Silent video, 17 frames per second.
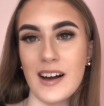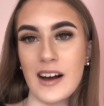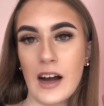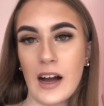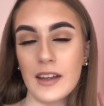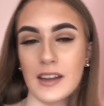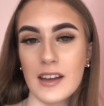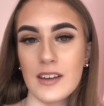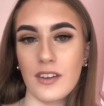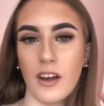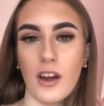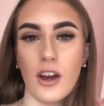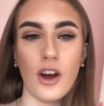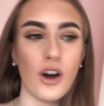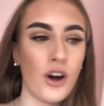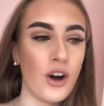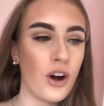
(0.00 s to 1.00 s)
I need it
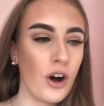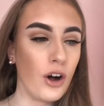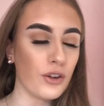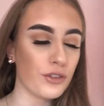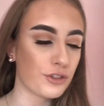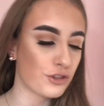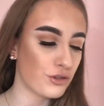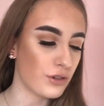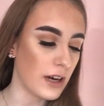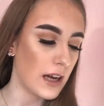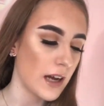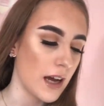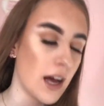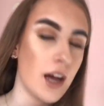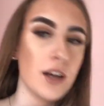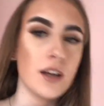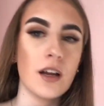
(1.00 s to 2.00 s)
all straight
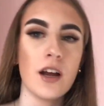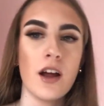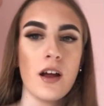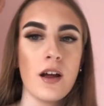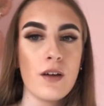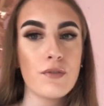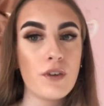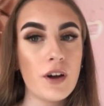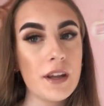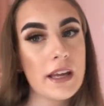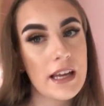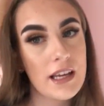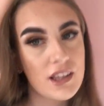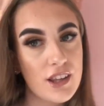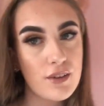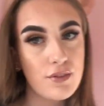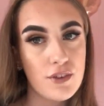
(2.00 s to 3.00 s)
for the
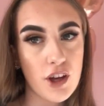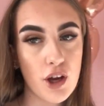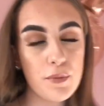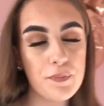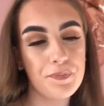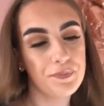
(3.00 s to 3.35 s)
interview.